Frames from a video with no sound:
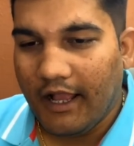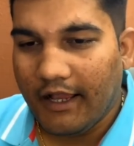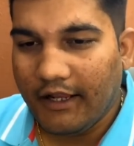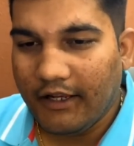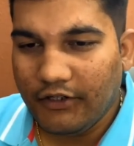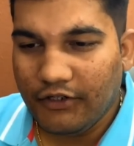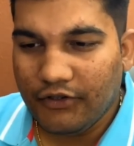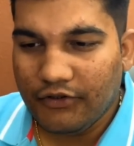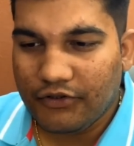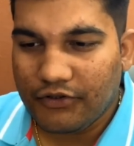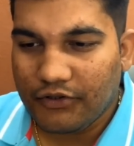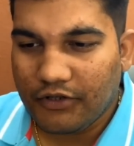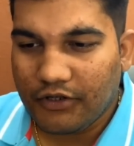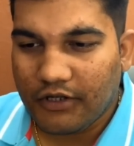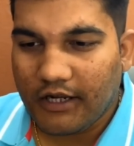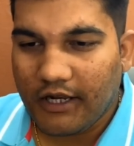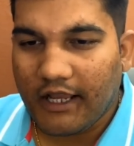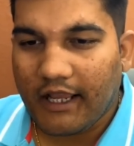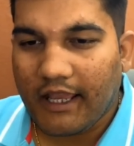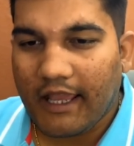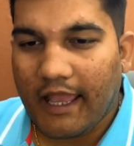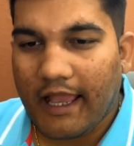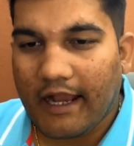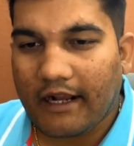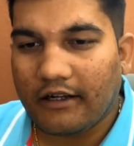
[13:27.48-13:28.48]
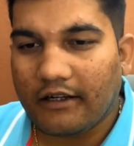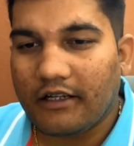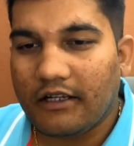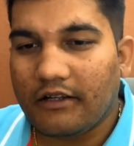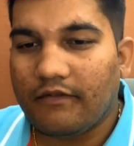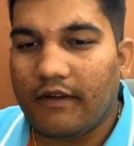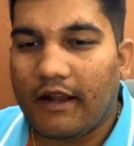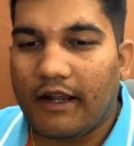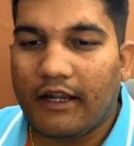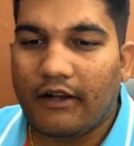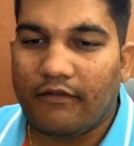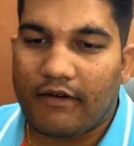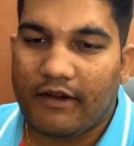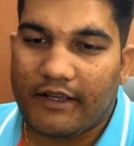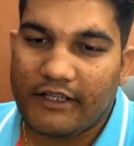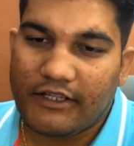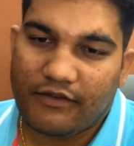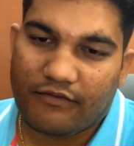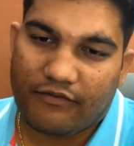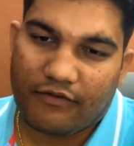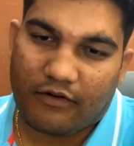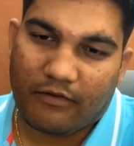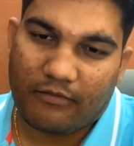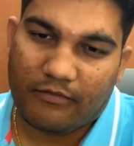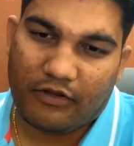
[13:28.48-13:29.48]
And you should take active
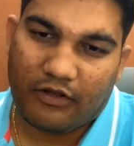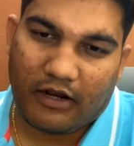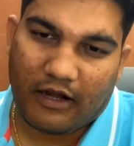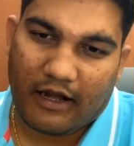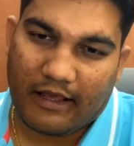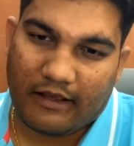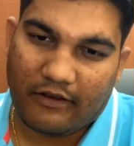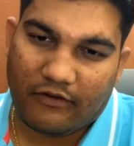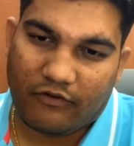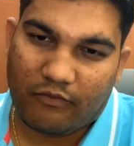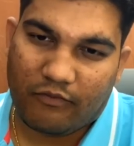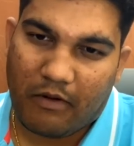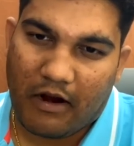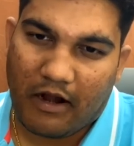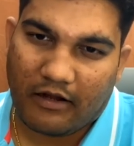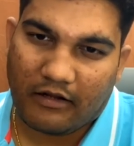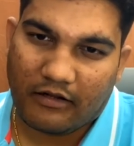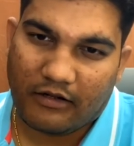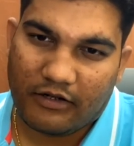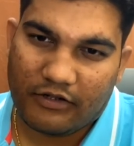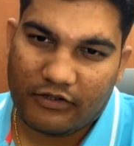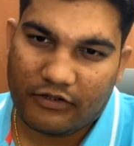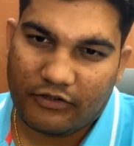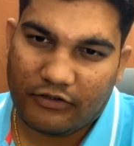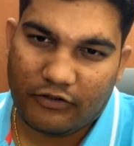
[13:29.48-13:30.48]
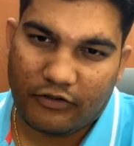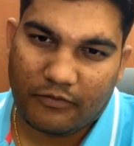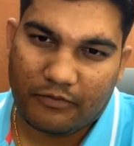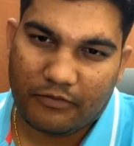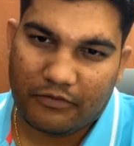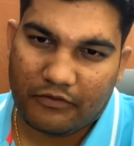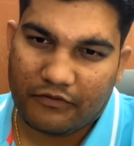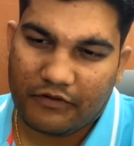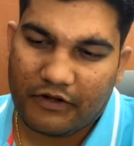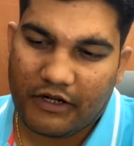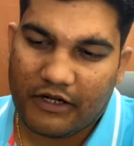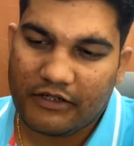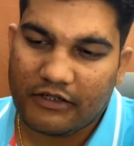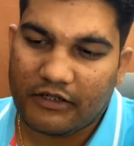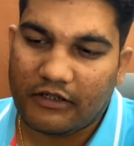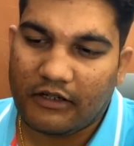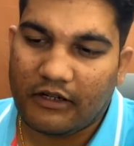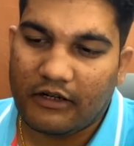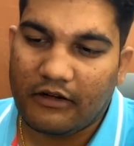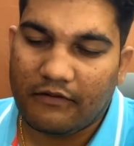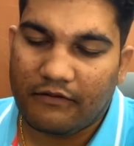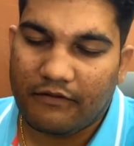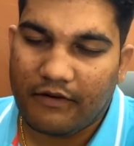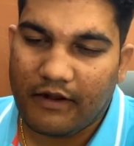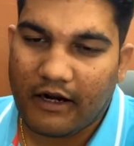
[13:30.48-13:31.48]
advice from your life partners in your profession.
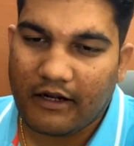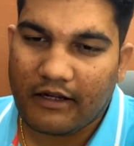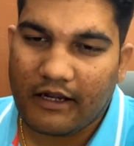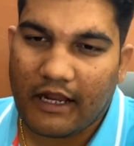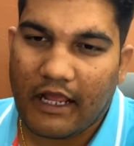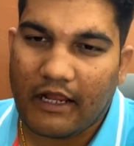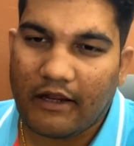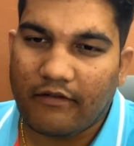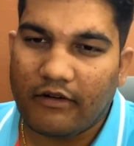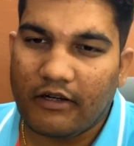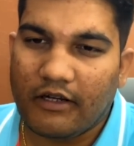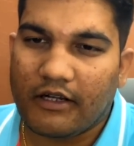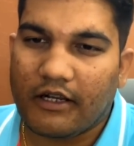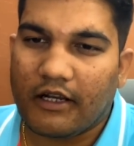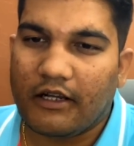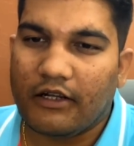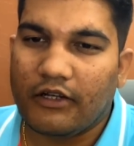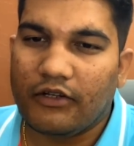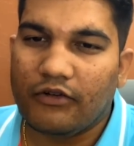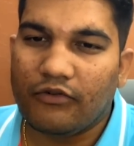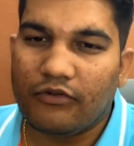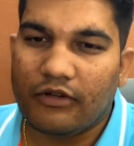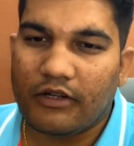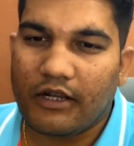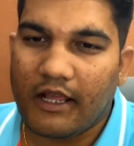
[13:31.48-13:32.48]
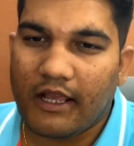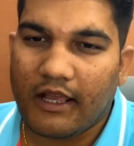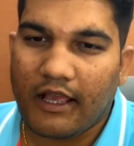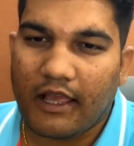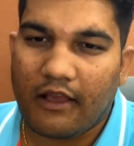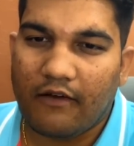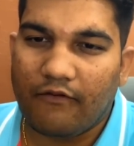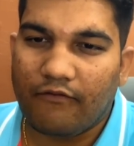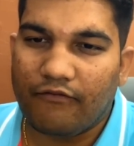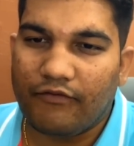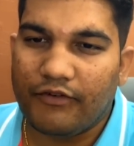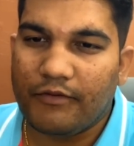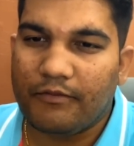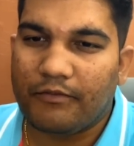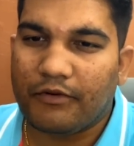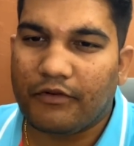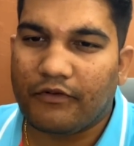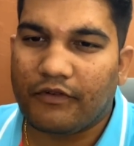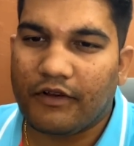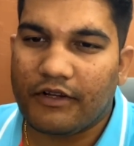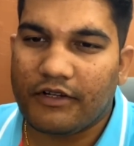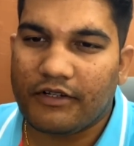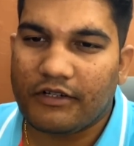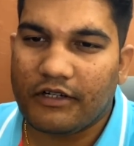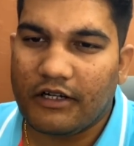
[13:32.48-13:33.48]
In fact, I will tell you, take every
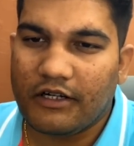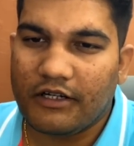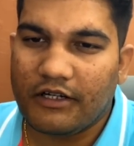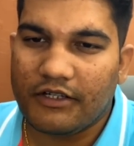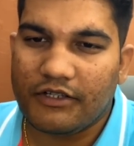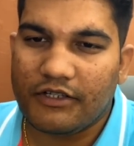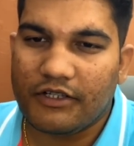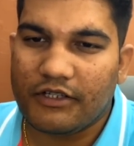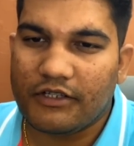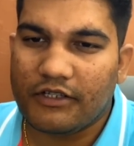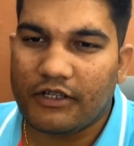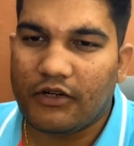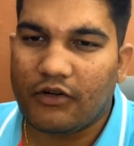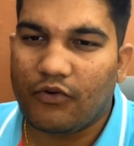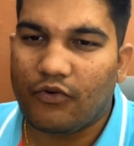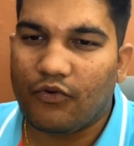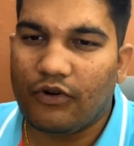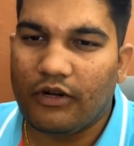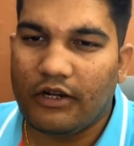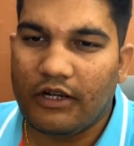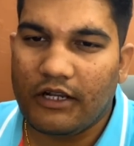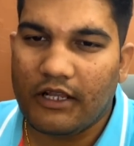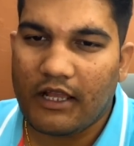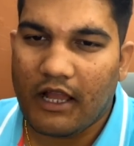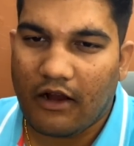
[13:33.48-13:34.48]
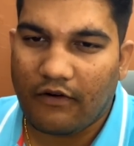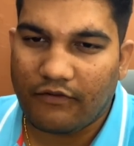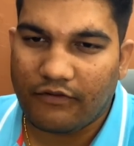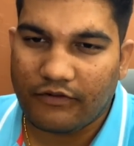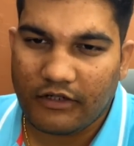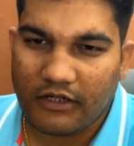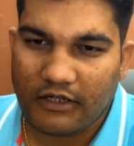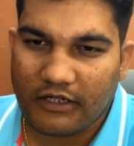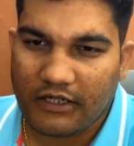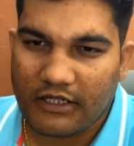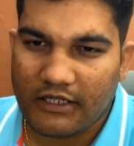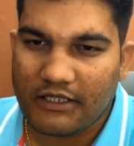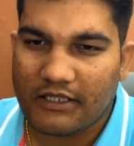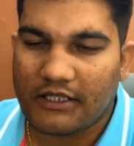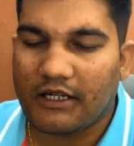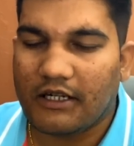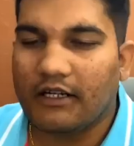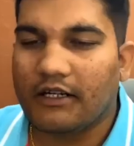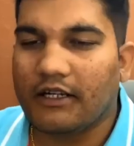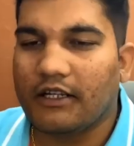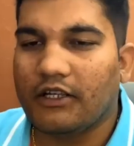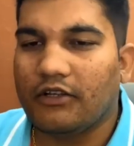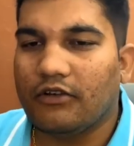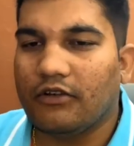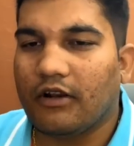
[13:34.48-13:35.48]
professional decision only after
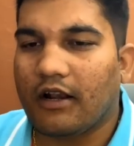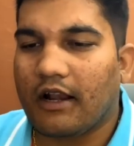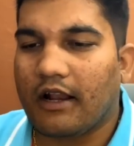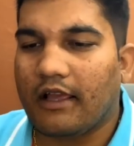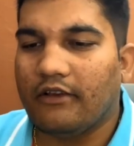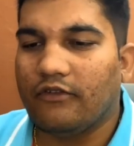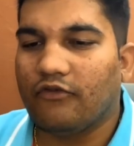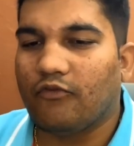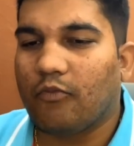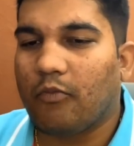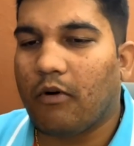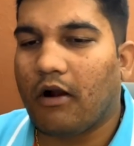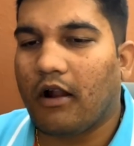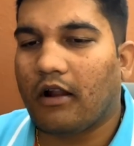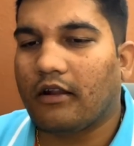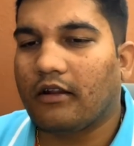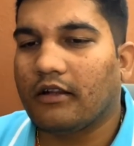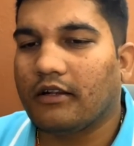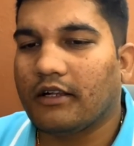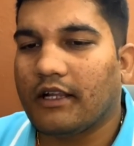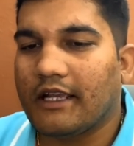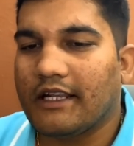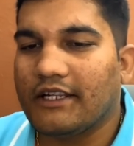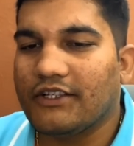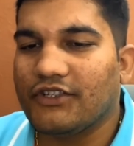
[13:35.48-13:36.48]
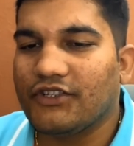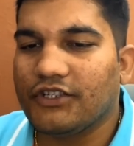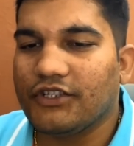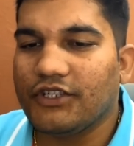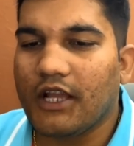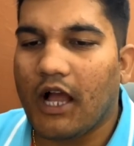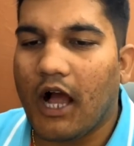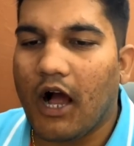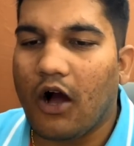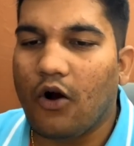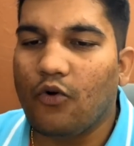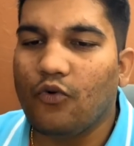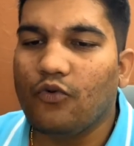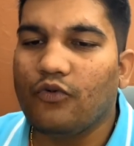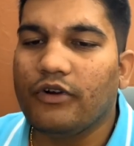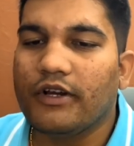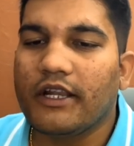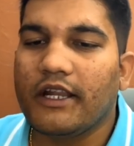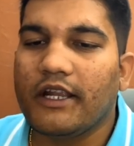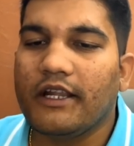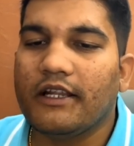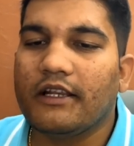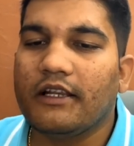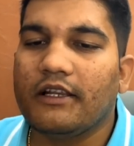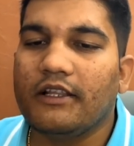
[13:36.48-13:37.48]
consulting your life partner and see how
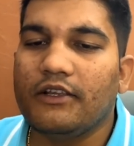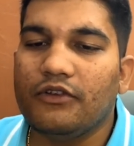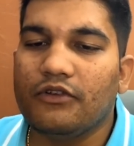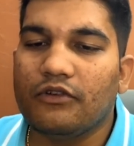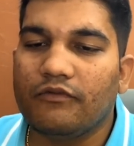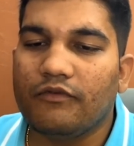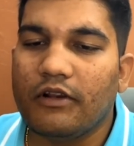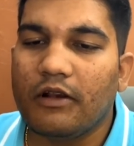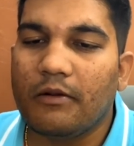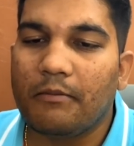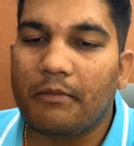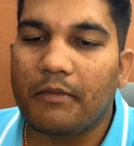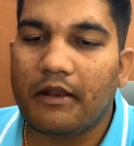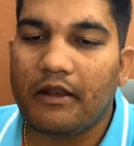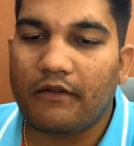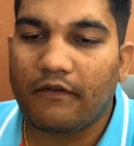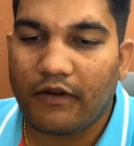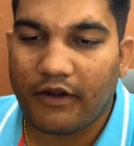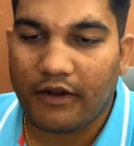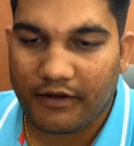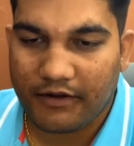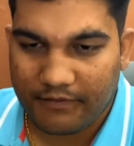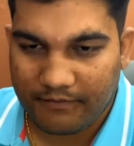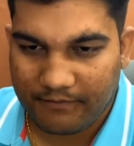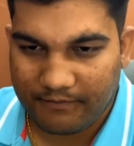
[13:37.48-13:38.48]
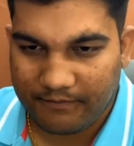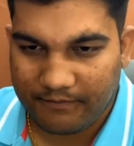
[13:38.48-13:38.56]
greatly you will benefit.